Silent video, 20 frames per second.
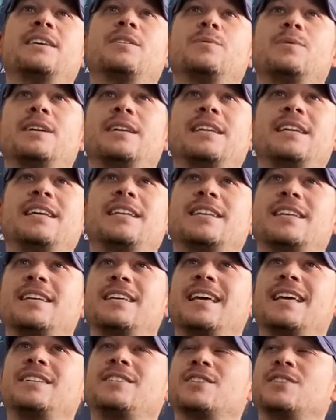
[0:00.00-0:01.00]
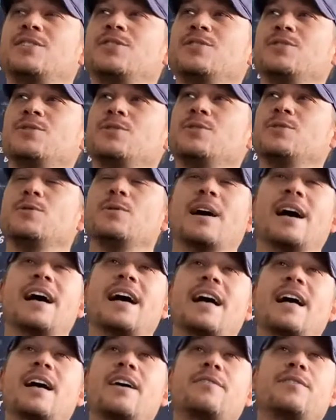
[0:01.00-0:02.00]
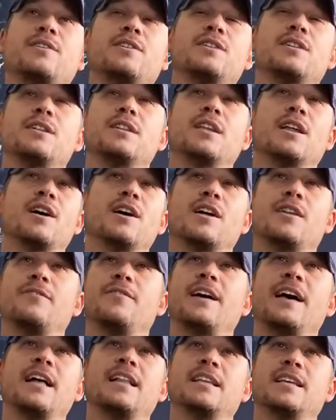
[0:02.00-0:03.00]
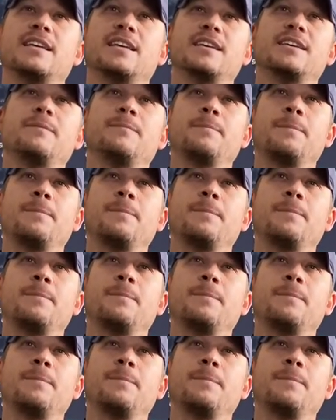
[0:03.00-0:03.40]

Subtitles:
We need to get you to Avalon Valley.